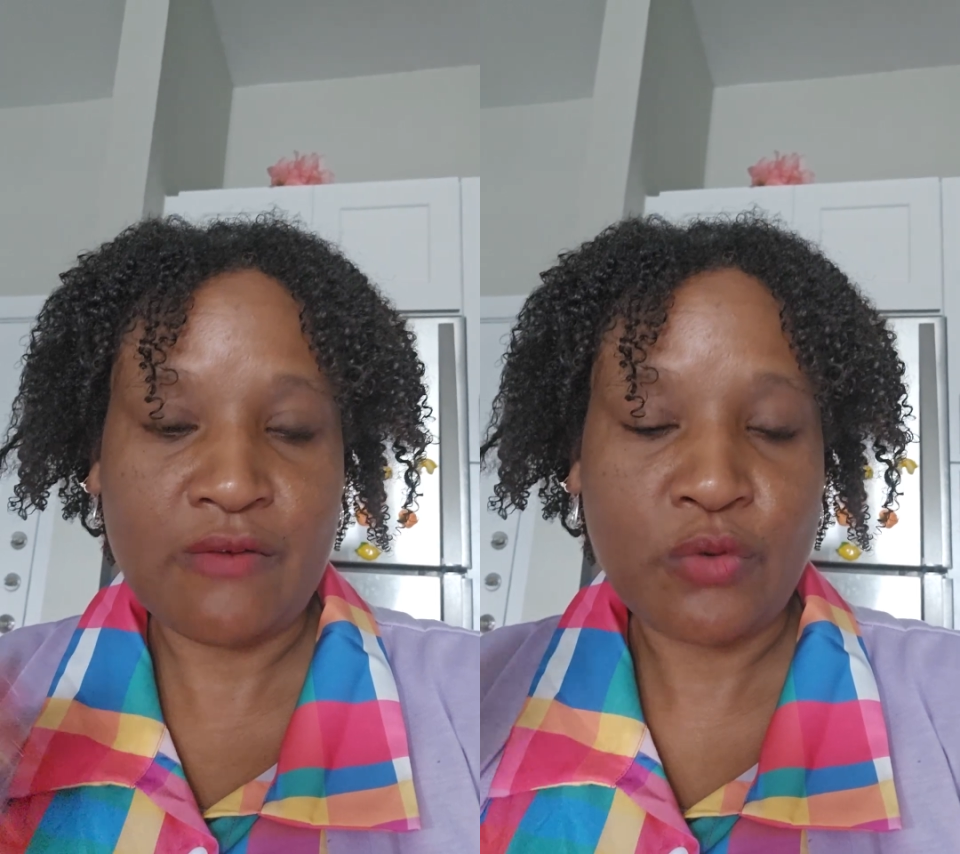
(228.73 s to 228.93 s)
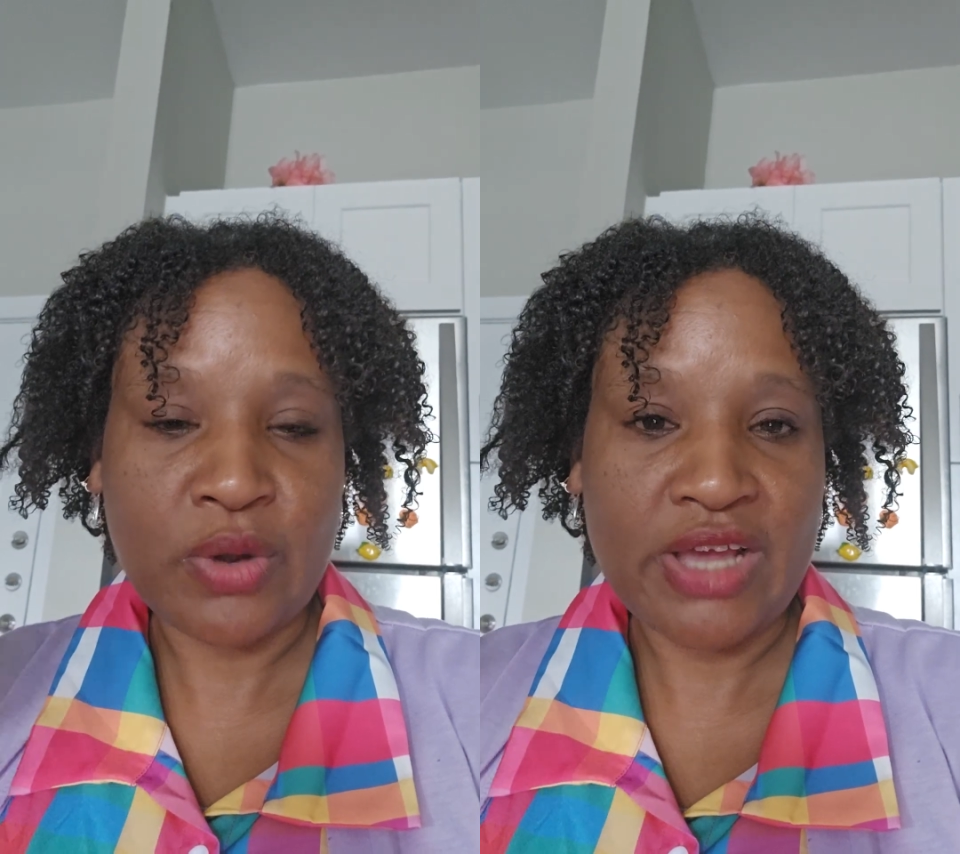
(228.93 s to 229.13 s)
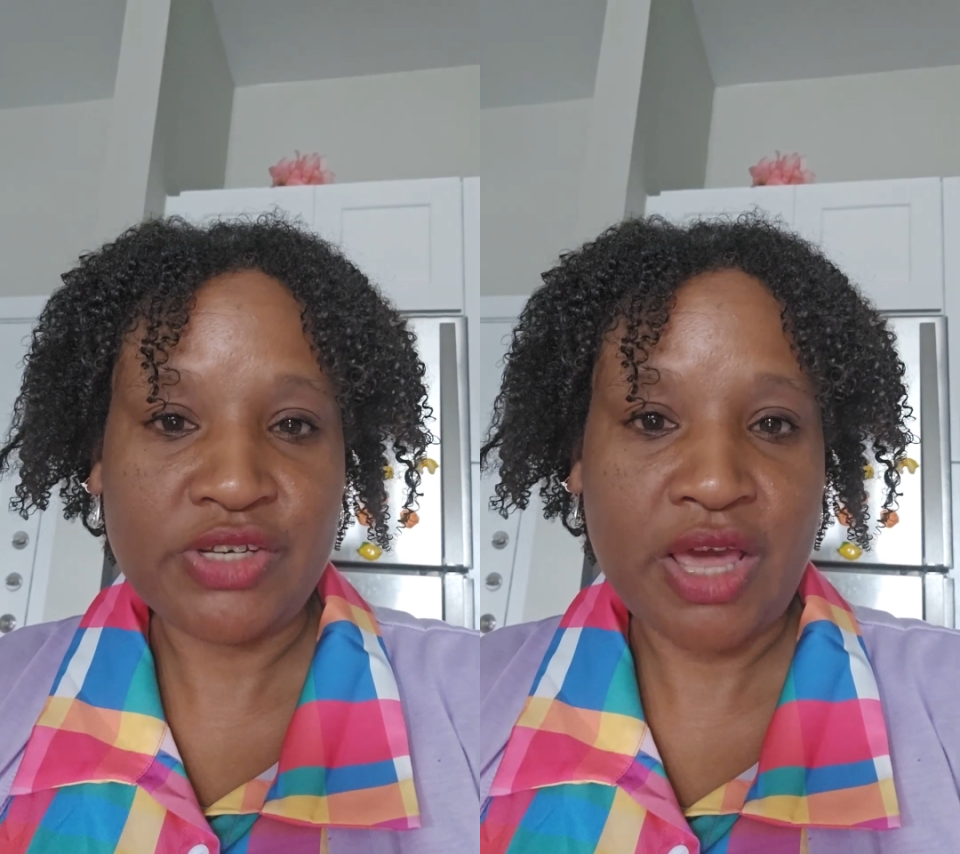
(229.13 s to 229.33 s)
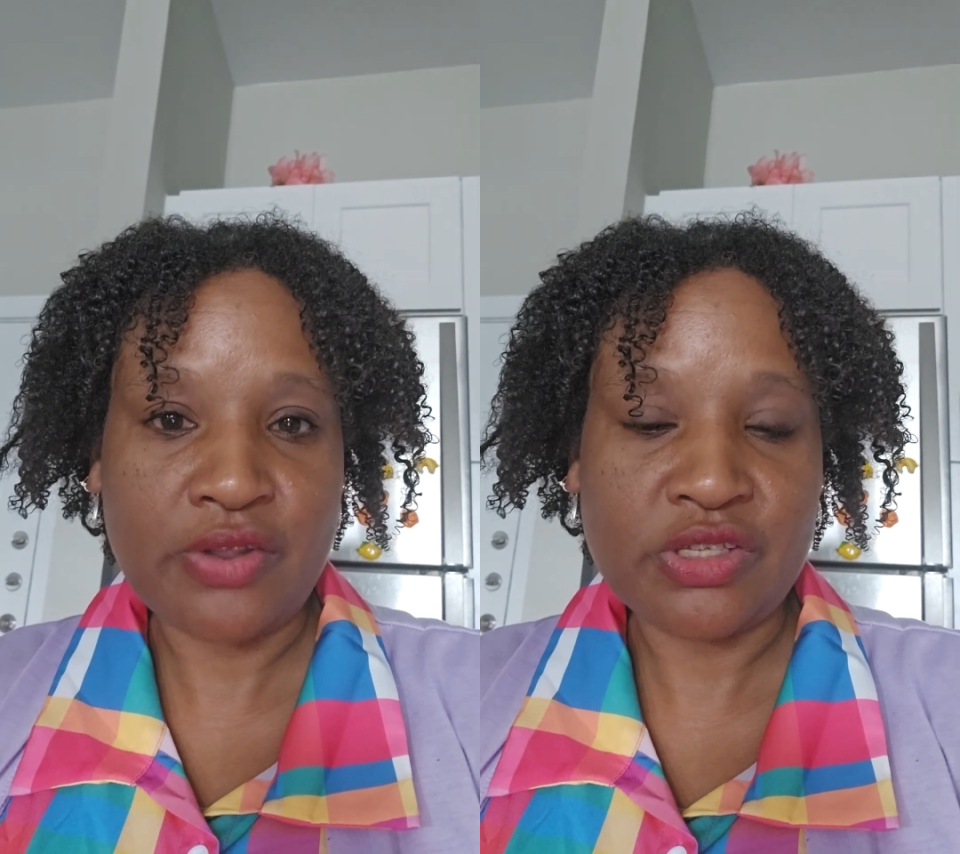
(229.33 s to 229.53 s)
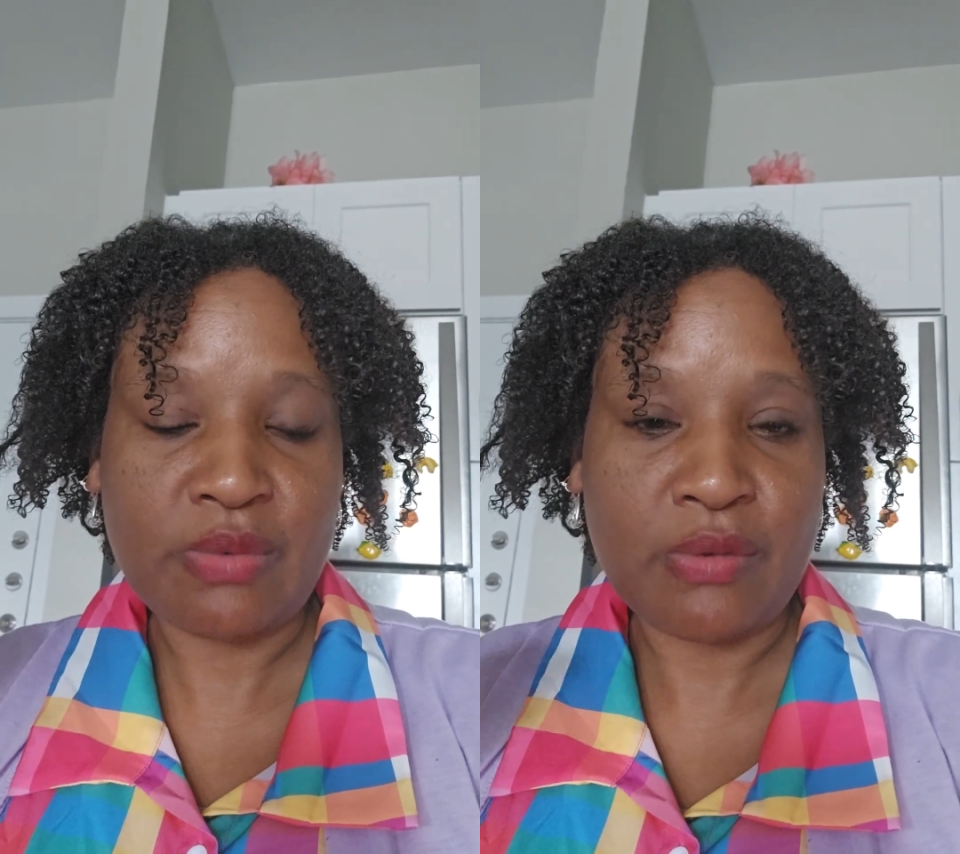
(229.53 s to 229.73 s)
or
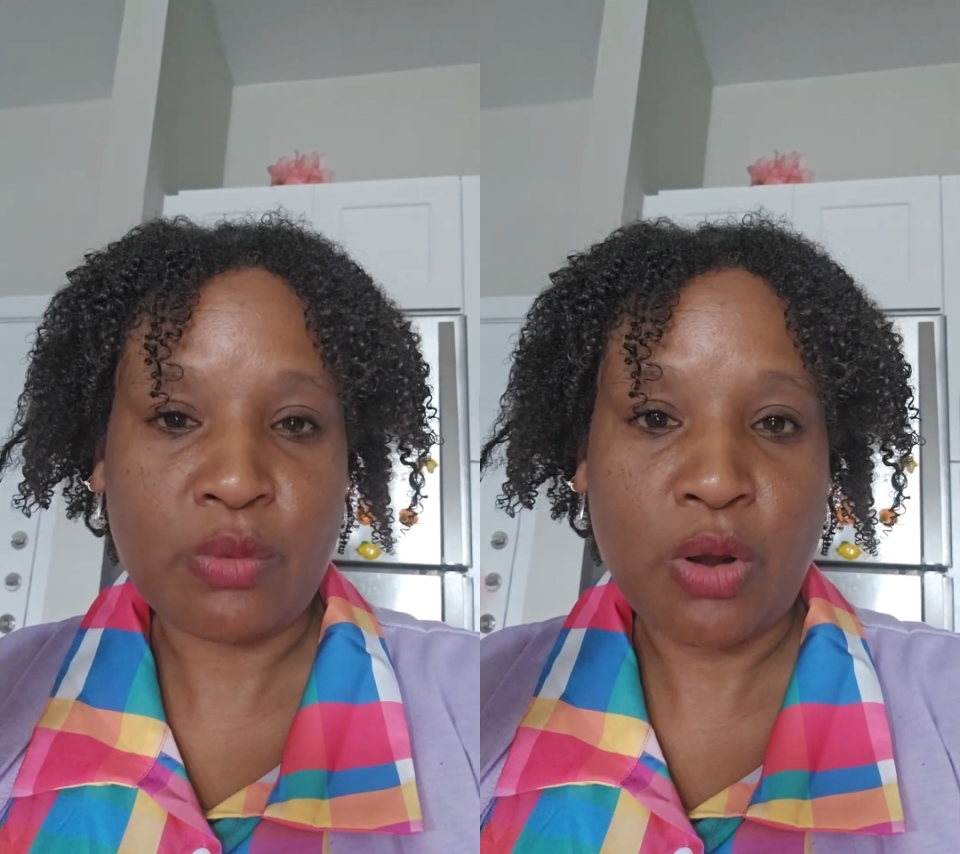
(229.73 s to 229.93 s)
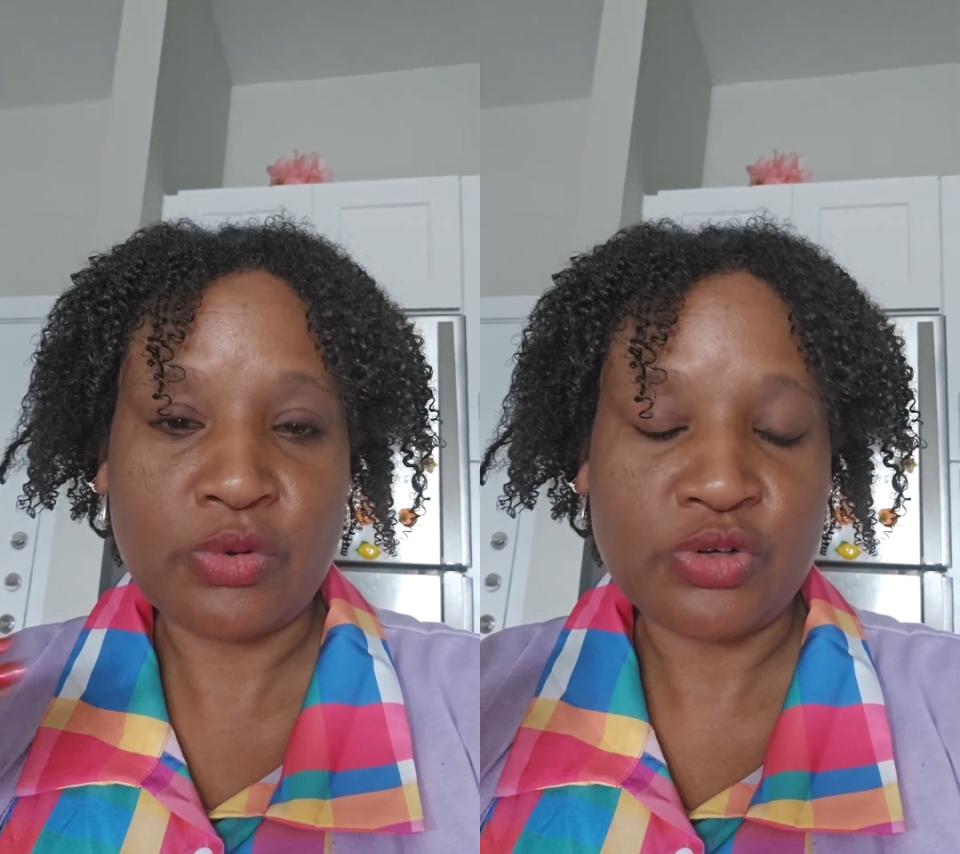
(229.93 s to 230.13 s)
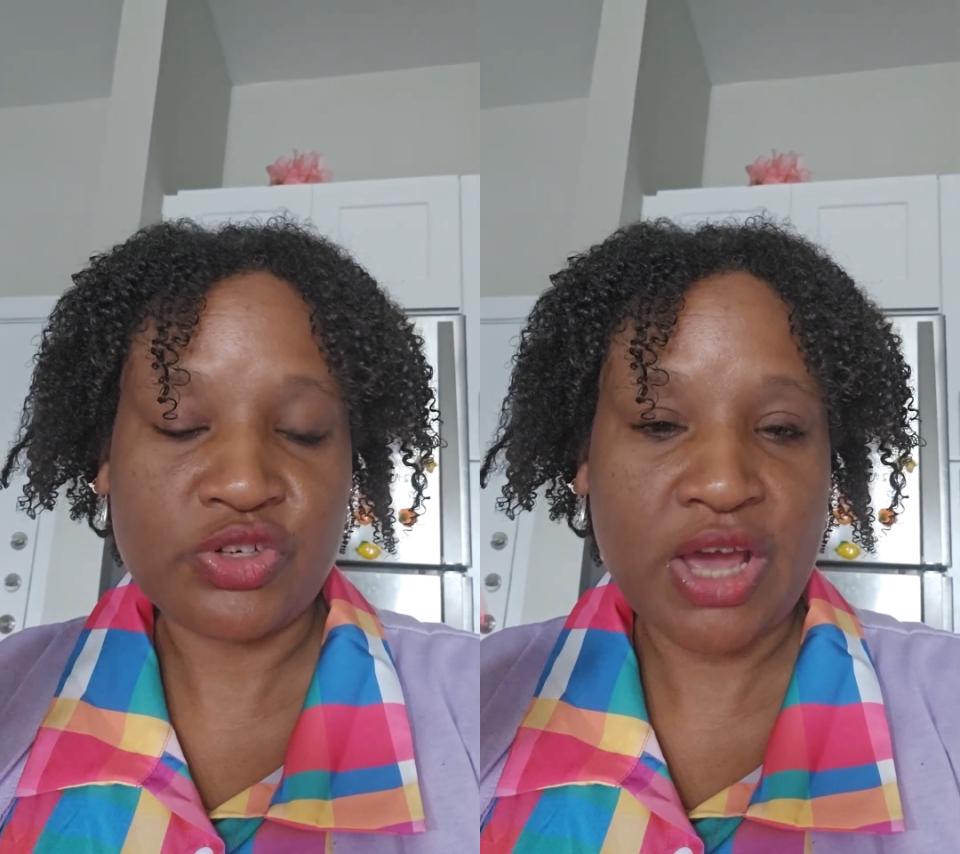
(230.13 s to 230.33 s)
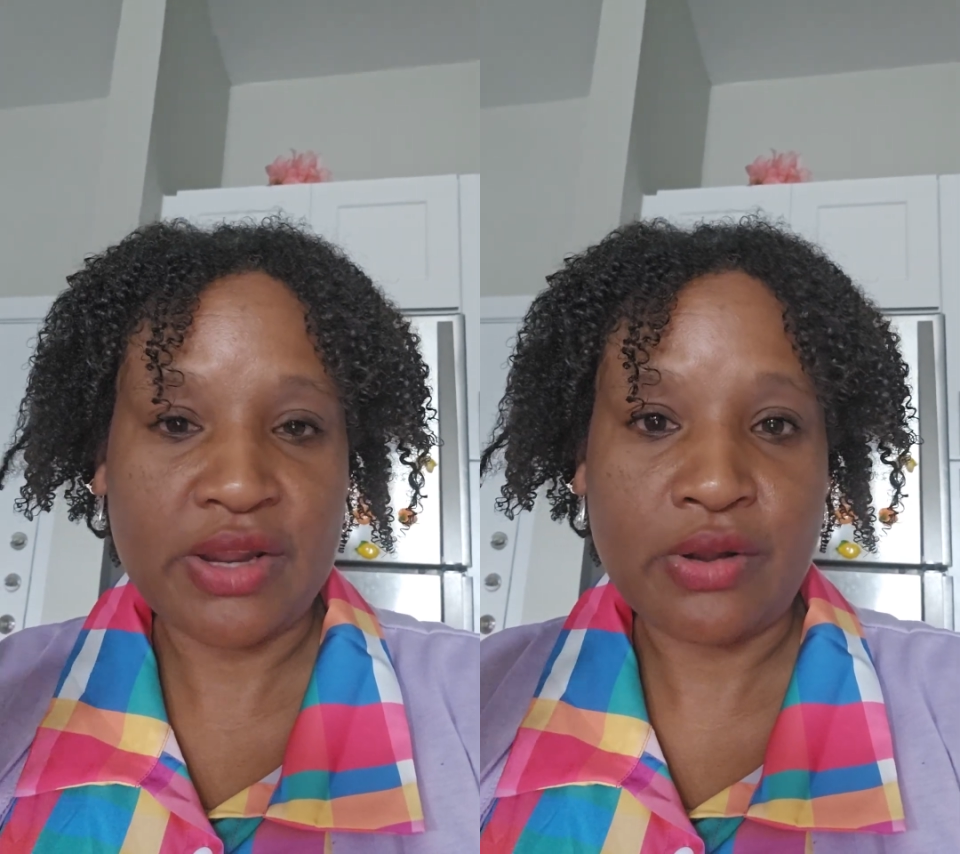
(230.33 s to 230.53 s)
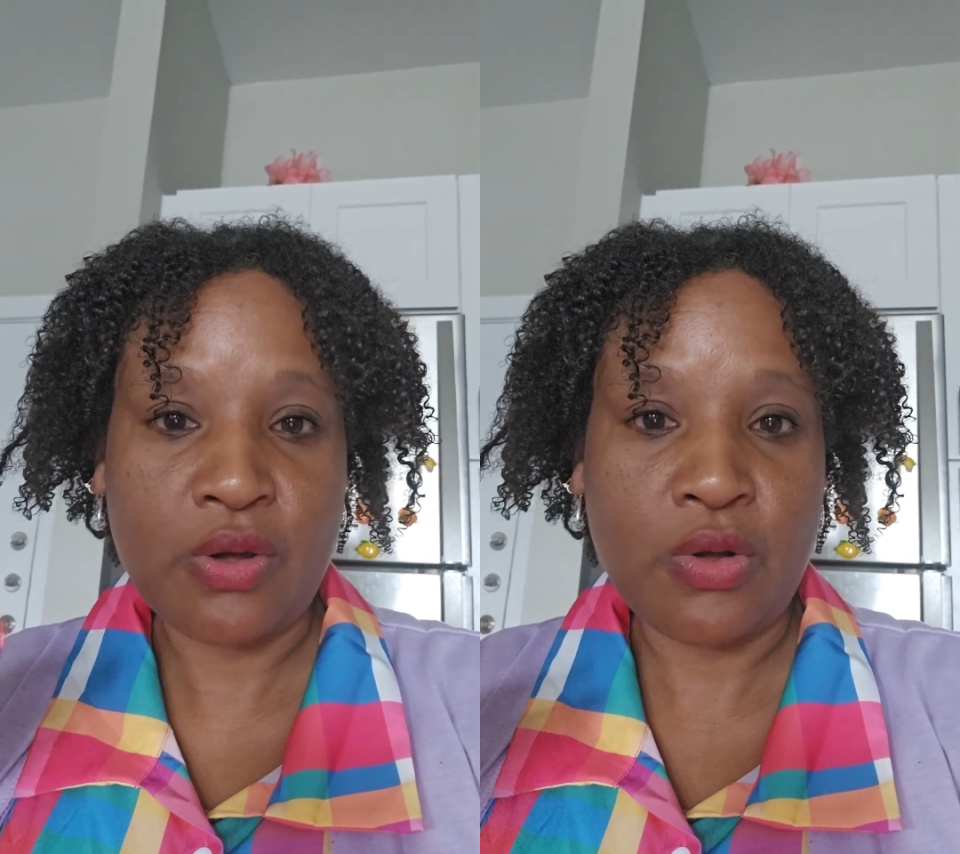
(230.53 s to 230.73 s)
educators to be able to work with your child
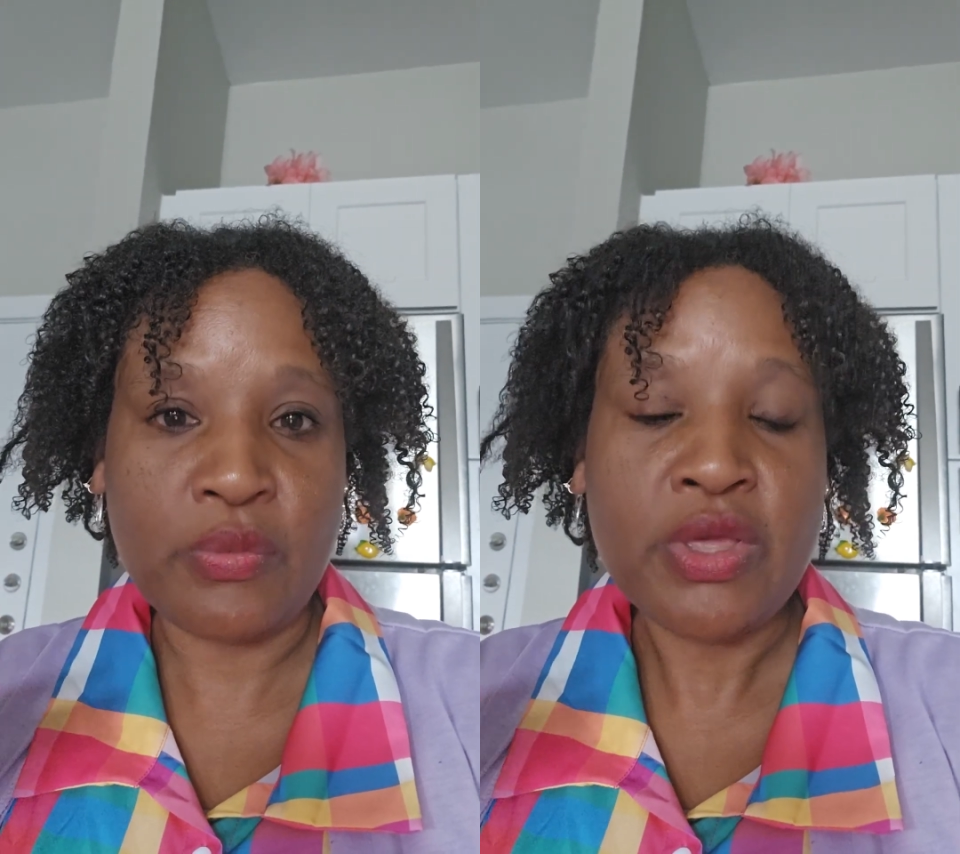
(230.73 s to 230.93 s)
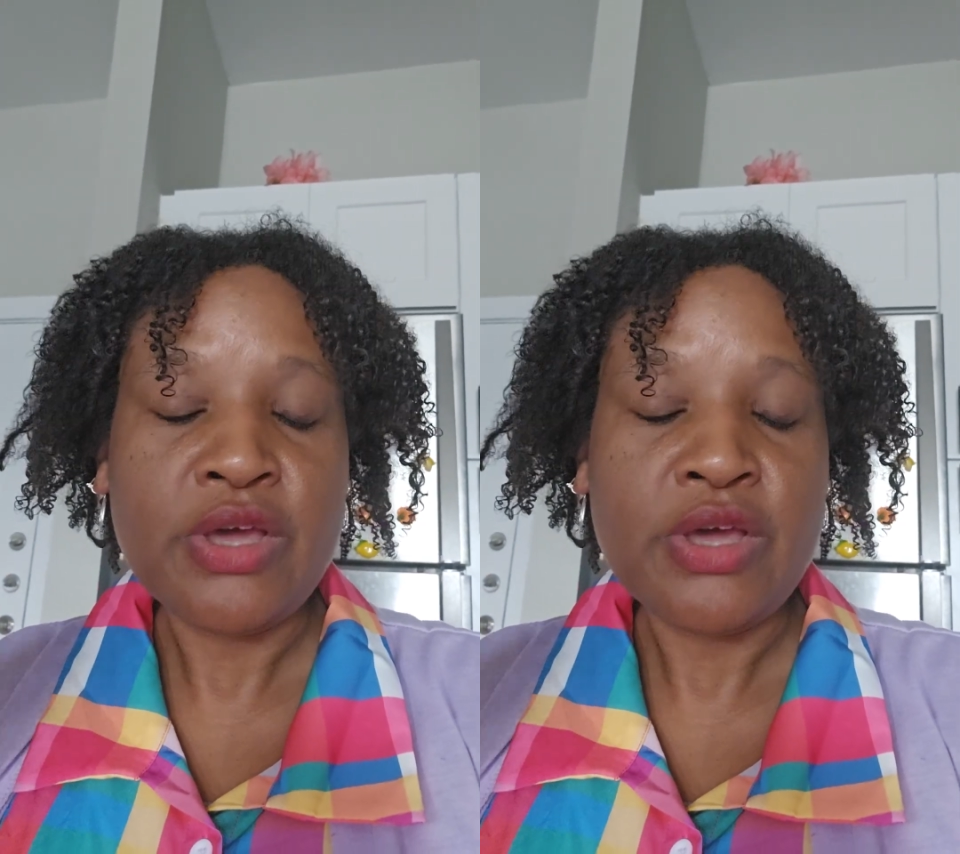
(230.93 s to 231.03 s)
at home,